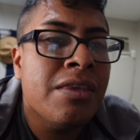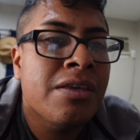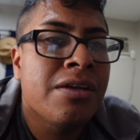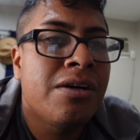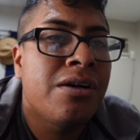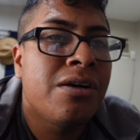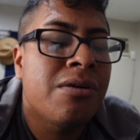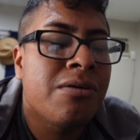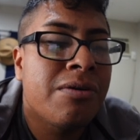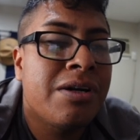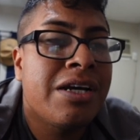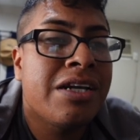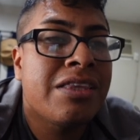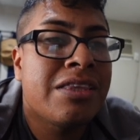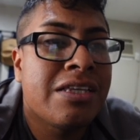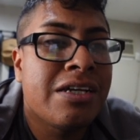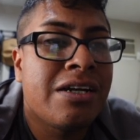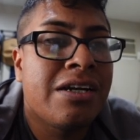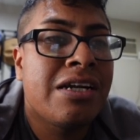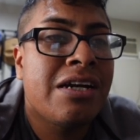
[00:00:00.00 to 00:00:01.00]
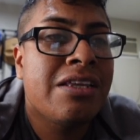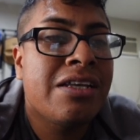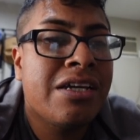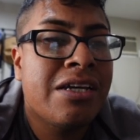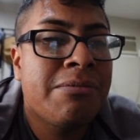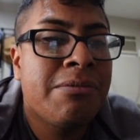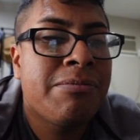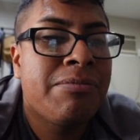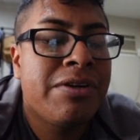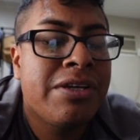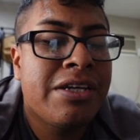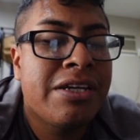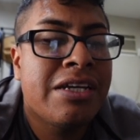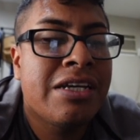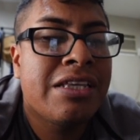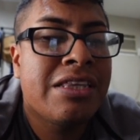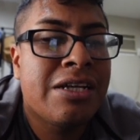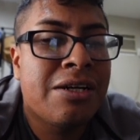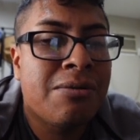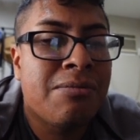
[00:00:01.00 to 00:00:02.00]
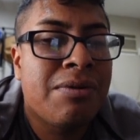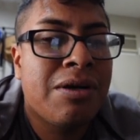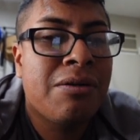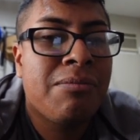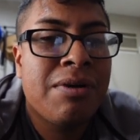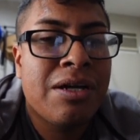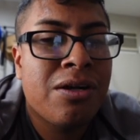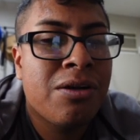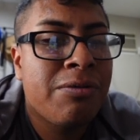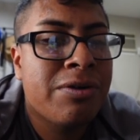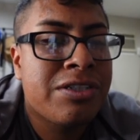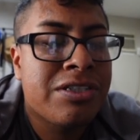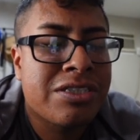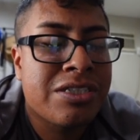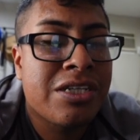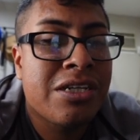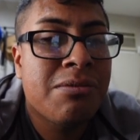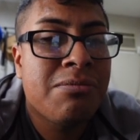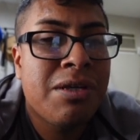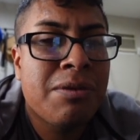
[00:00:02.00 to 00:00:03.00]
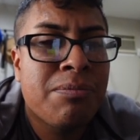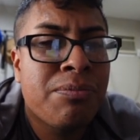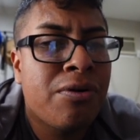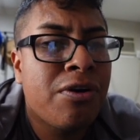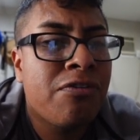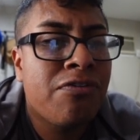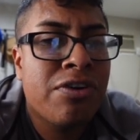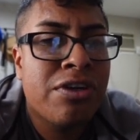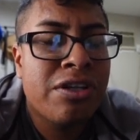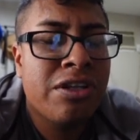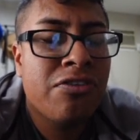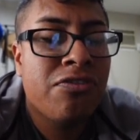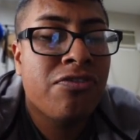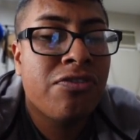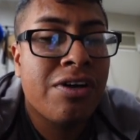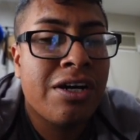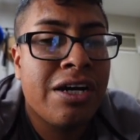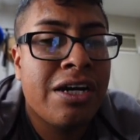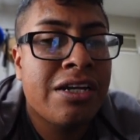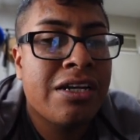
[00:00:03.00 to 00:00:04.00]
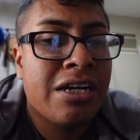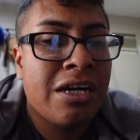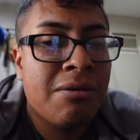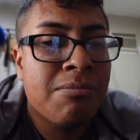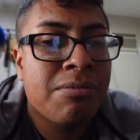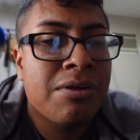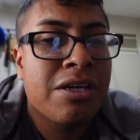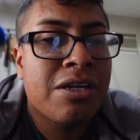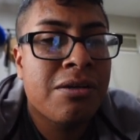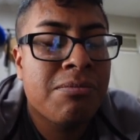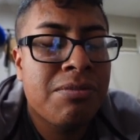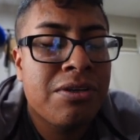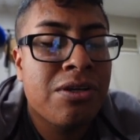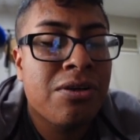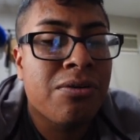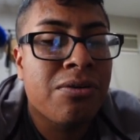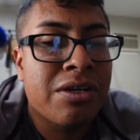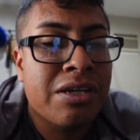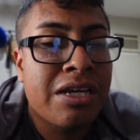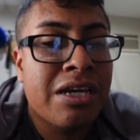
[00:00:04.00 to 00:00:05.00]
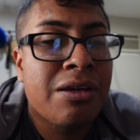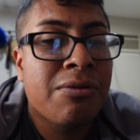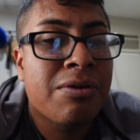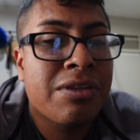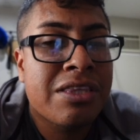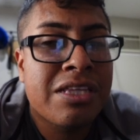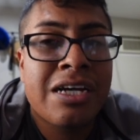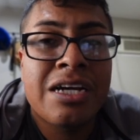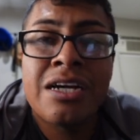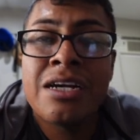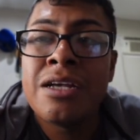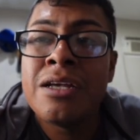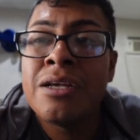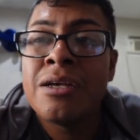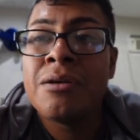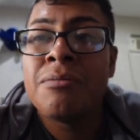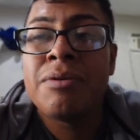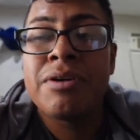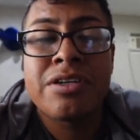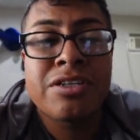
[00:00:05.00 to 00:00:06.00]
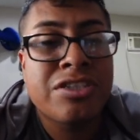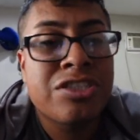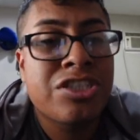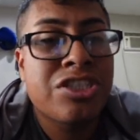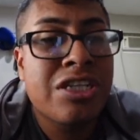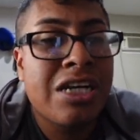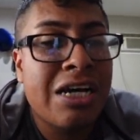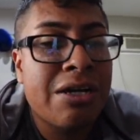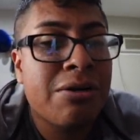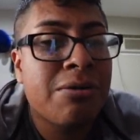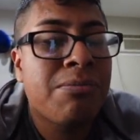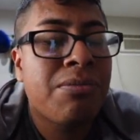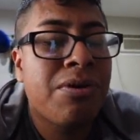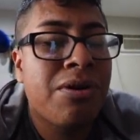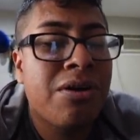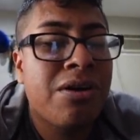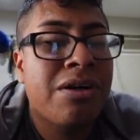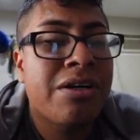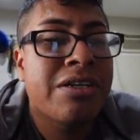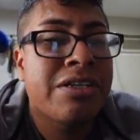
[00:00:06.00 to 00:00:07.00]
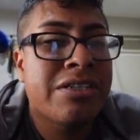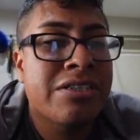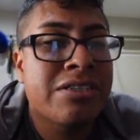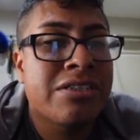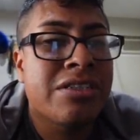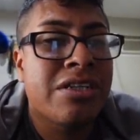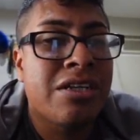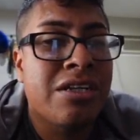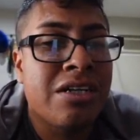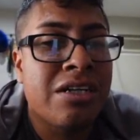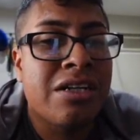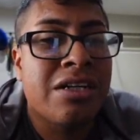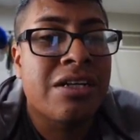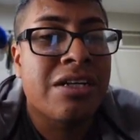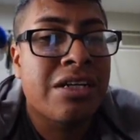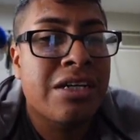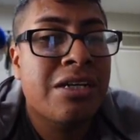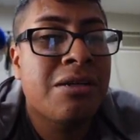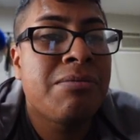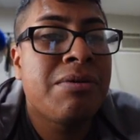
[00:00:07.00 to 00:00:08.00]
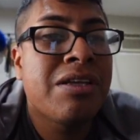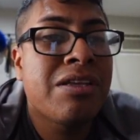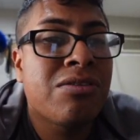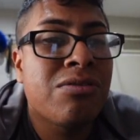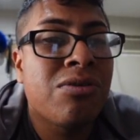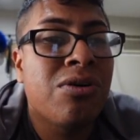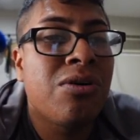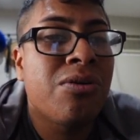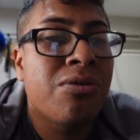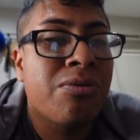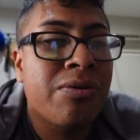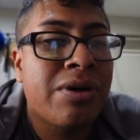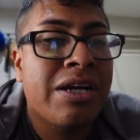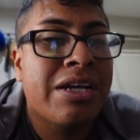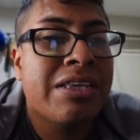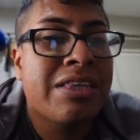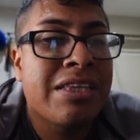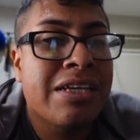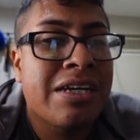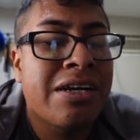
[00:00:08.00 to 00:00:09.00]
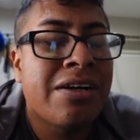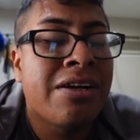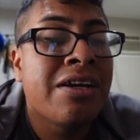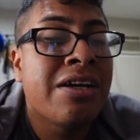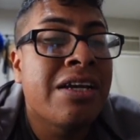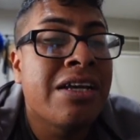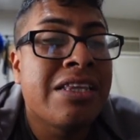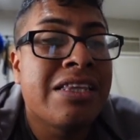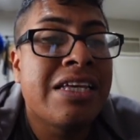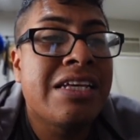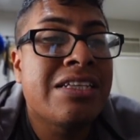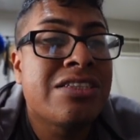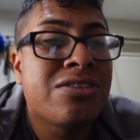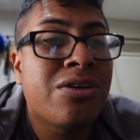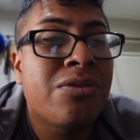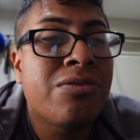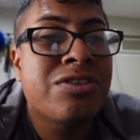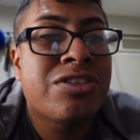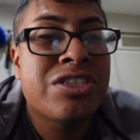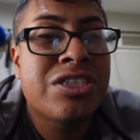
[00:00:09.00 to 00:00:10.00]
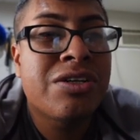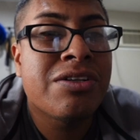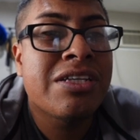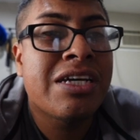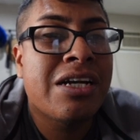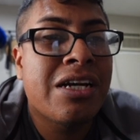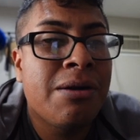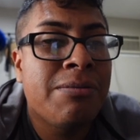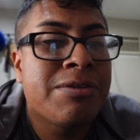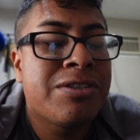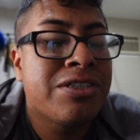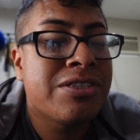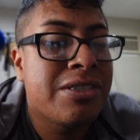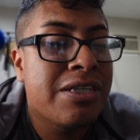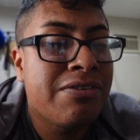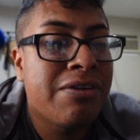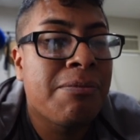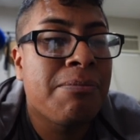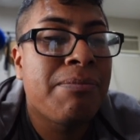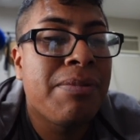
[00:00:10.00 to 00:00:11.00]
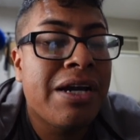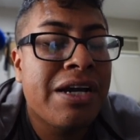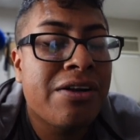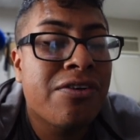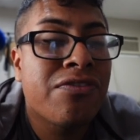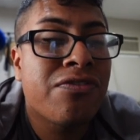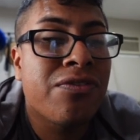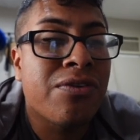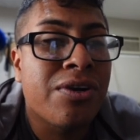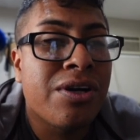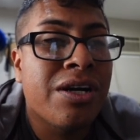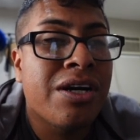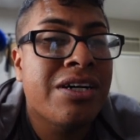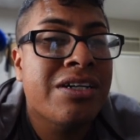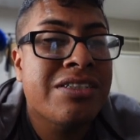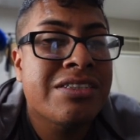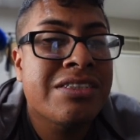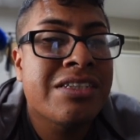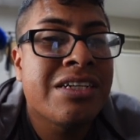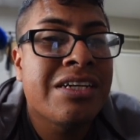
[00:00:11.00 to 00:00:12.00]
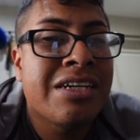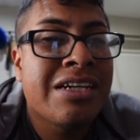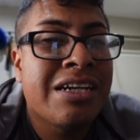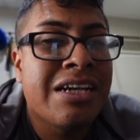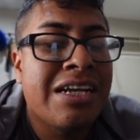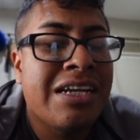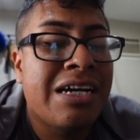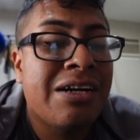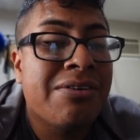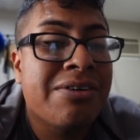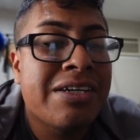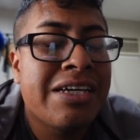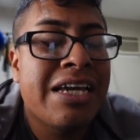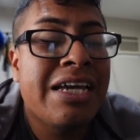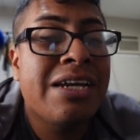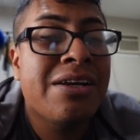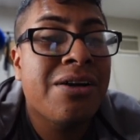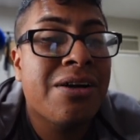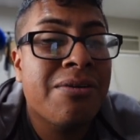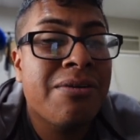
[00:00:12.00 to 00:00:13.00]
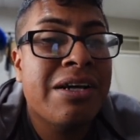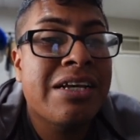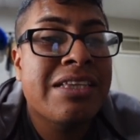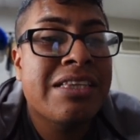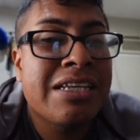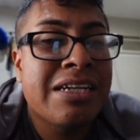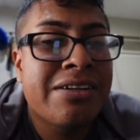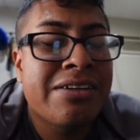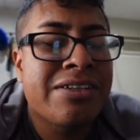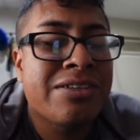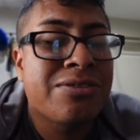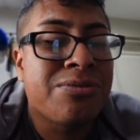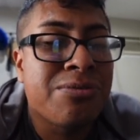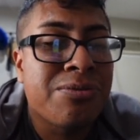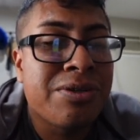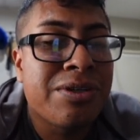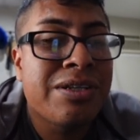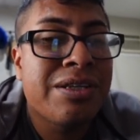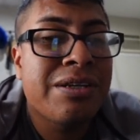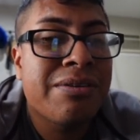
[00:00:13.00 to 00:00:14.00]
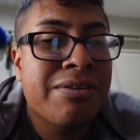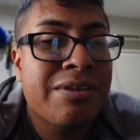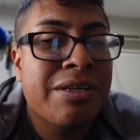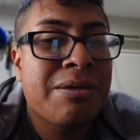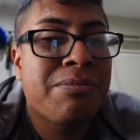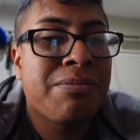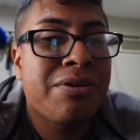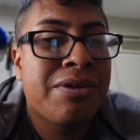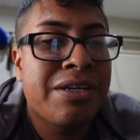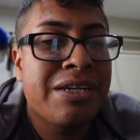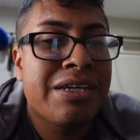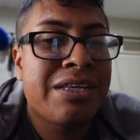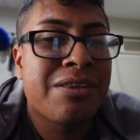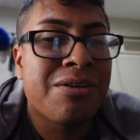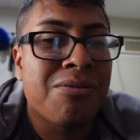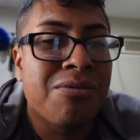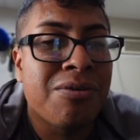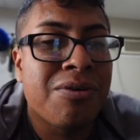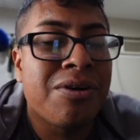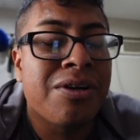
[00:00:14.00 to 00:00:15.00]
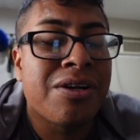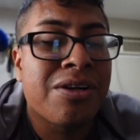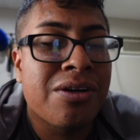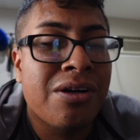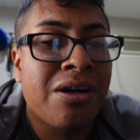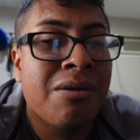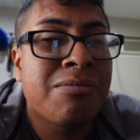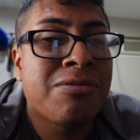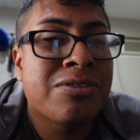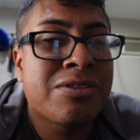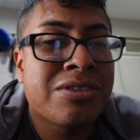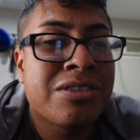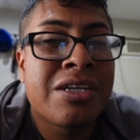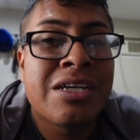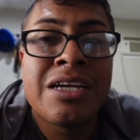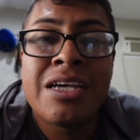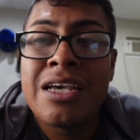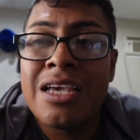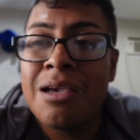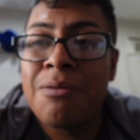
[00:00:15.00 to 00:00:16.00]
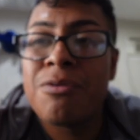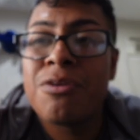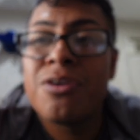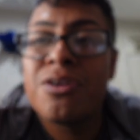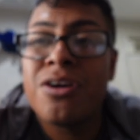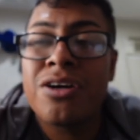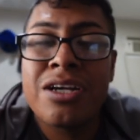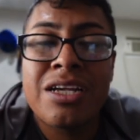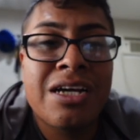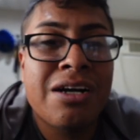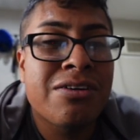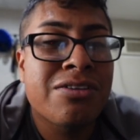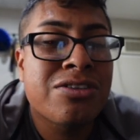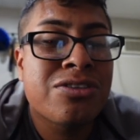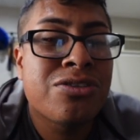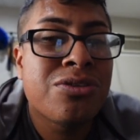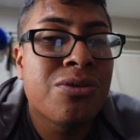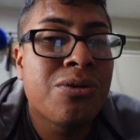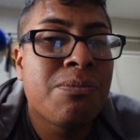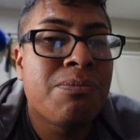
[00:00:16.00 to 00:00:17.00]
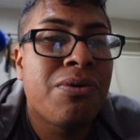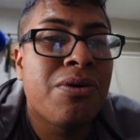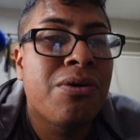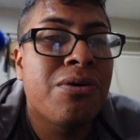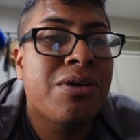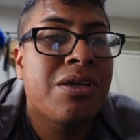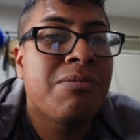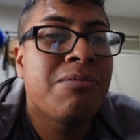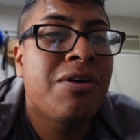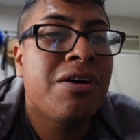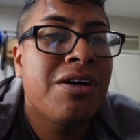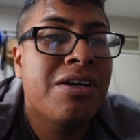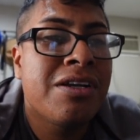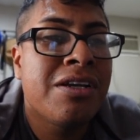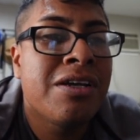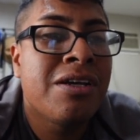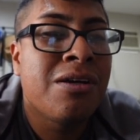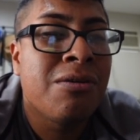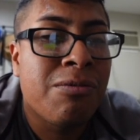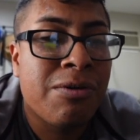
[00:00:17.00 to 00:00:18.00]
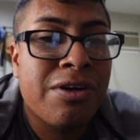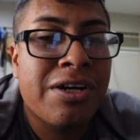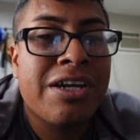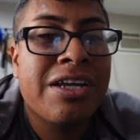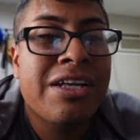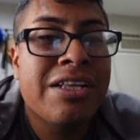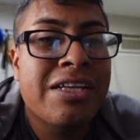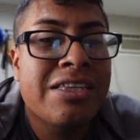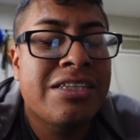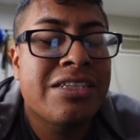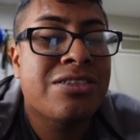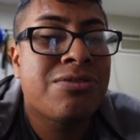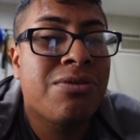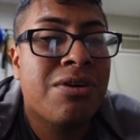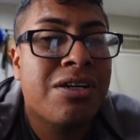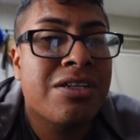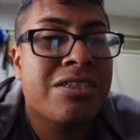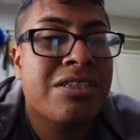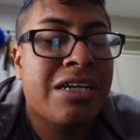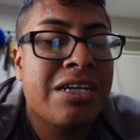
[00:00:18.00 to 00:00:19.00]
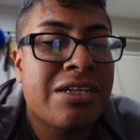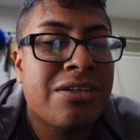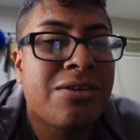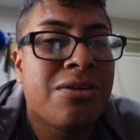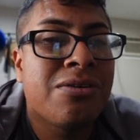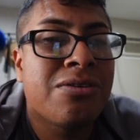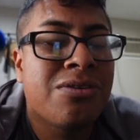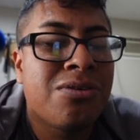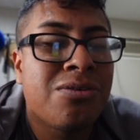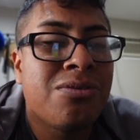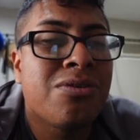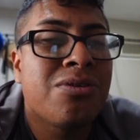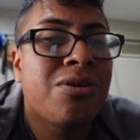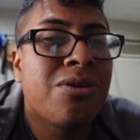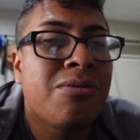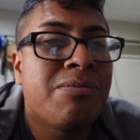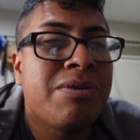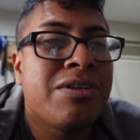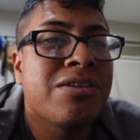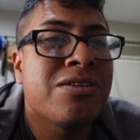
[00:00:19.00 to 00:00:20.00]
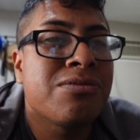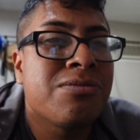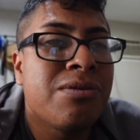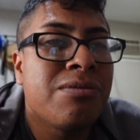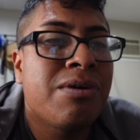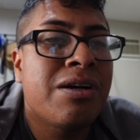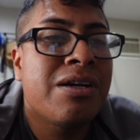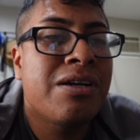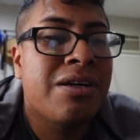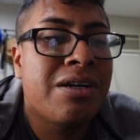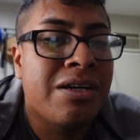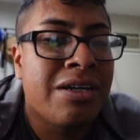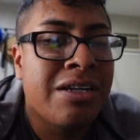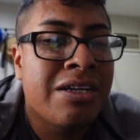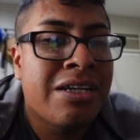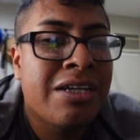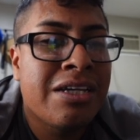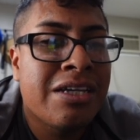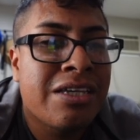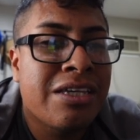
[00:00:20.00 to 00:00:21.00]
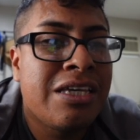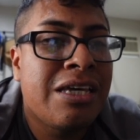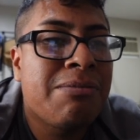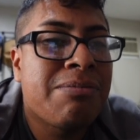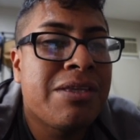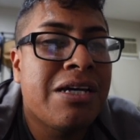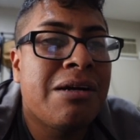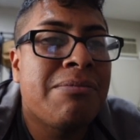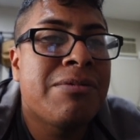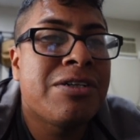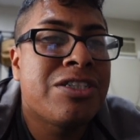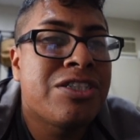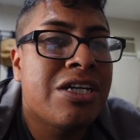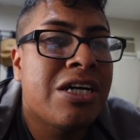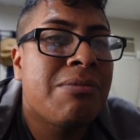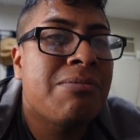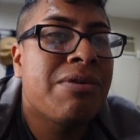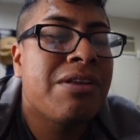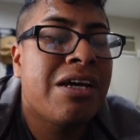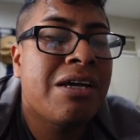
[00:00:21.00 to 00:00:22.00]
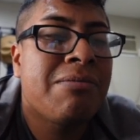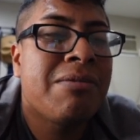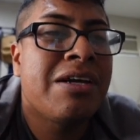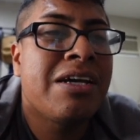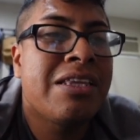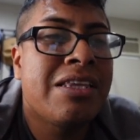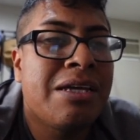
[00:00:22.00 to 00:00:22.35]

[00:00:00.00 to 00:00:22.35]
Right there. Now they're going to be bringing in their Melmetal, which is going to be perfectly fine. I'm going to be okay with that, because Shadow Ball is going to be thrown right there. They don't shield that up, which is even better for us. And now Gengar right there is really, really putting in the work. Almost able to knock out 2 Pokemon. We are going to let this Rock Slide go through though, because we want to keep that Machamp alignment.